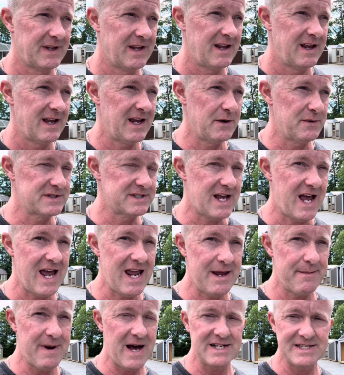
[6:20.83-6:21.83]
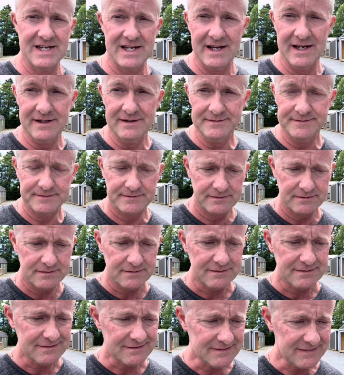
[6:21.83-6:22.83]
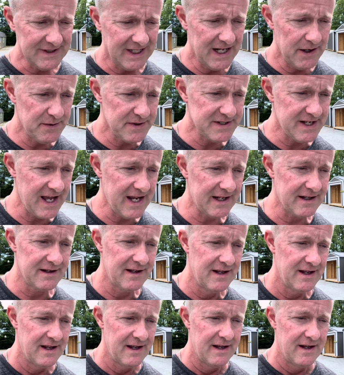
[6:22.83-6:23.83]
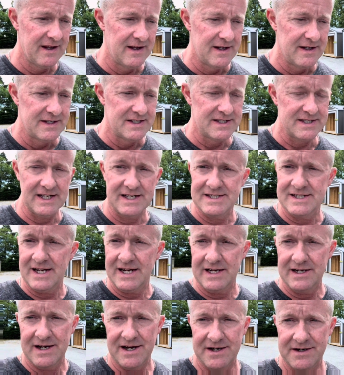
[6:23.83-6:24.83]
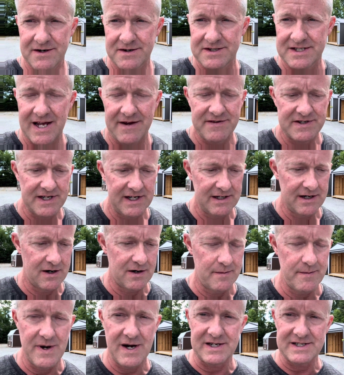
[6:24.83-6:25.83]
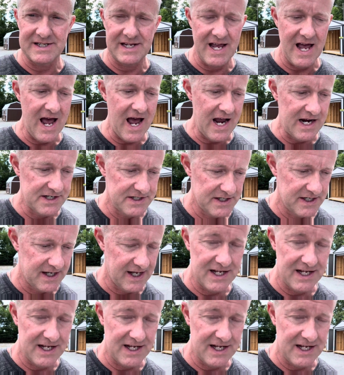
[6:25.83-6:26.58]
It was an 8x10. It was like $1,600, $1,700 cash.